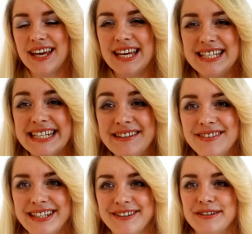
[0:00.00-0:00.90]
18
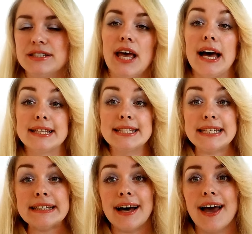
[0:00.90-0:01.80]
videos and
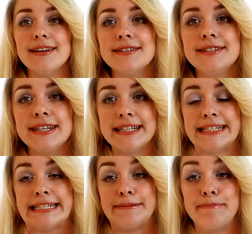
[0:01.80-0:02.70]
still I
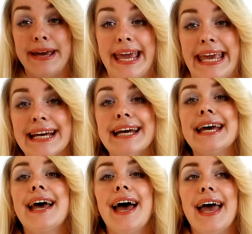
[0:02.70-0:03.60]
didn't make
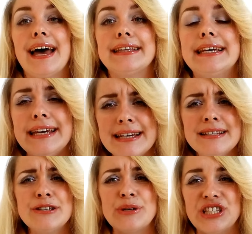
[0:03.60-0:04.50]
an
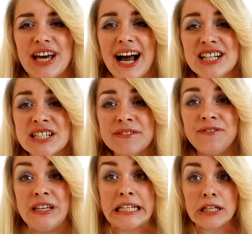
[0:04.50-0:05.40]
introduction
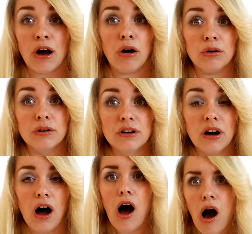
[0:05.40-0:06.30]
video.
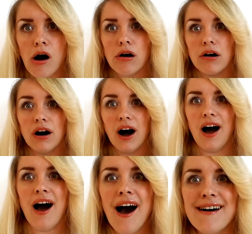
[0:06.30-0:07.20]
Oh!
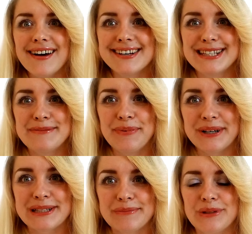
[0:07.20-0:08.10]
How is it
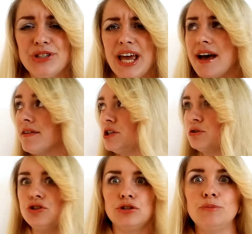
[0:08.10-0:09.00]
possible to have a
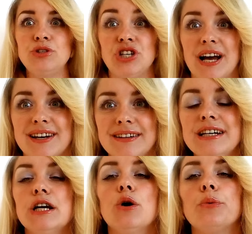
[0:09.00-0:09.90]
YouTube channel
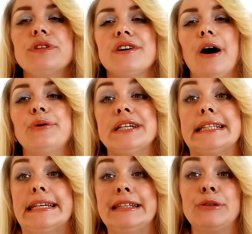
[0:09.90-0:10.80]
without an
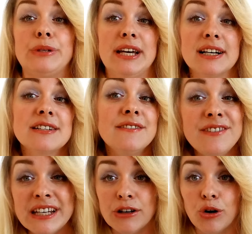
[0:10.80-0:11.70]
introduction
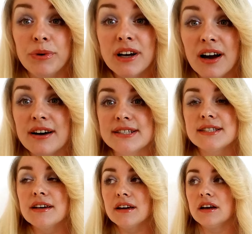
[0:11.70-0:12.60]
video? Because